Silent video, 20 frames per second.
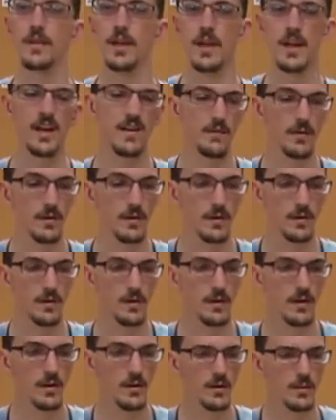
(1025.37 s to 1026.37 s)
The canvas
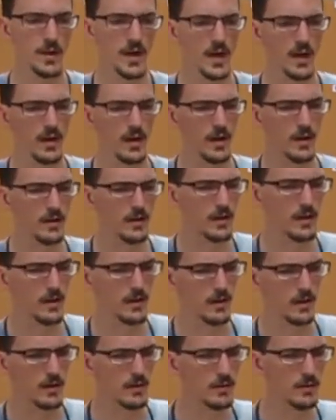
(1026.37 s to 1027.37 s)
is about, I
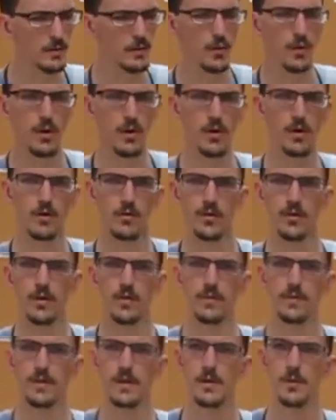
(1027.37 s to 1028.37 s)
think, 4 or
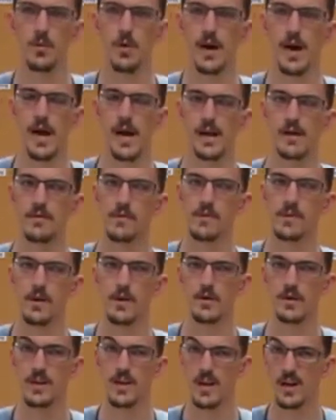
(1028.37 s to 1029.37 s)
so feet wide,
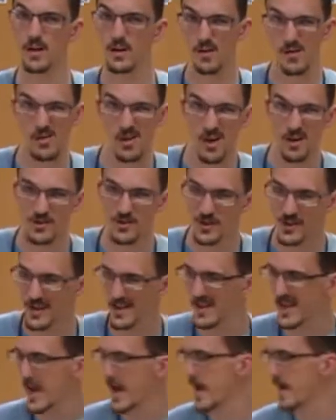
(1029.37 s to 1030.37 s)
so you can't go larger
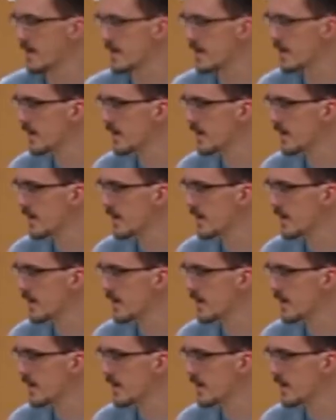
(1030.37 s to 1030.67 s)
than that.